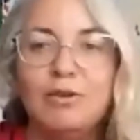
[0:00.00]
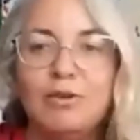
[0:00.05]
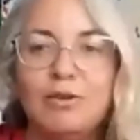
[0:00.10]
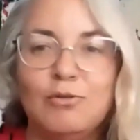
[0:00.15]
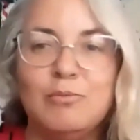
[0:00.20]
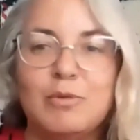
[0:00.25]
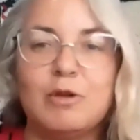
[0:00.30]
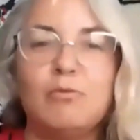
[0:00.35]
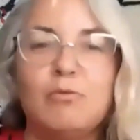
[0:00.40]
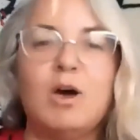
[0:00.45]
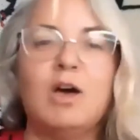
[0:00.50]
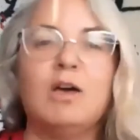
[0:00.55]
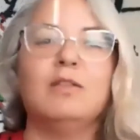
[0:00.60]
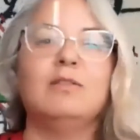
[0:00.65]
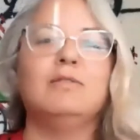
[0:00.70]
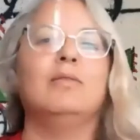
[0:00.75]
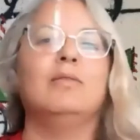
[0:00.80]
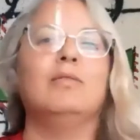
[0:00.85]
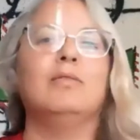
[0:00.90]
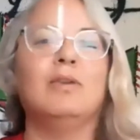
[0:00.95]
you,
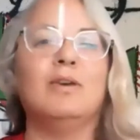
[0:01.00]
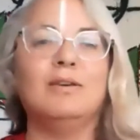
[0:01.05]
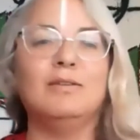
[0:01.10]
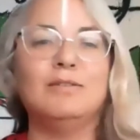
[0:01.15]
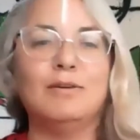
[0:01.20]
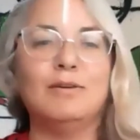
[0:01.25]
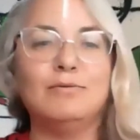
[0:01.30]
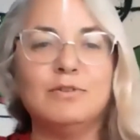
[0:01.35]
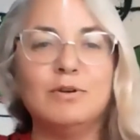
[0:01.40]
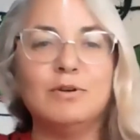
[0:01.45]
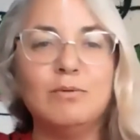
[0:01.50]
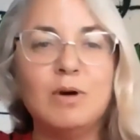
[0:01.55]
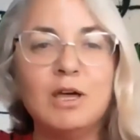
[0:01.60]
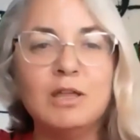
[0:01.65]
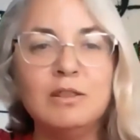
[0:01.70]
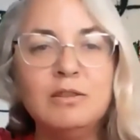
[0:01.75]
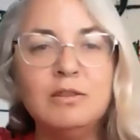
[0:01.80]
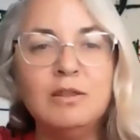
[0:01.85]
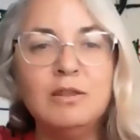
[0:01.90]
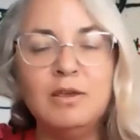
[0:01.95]
Marwan. Thanks,
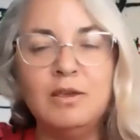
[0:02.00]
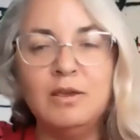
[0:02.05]
everyone.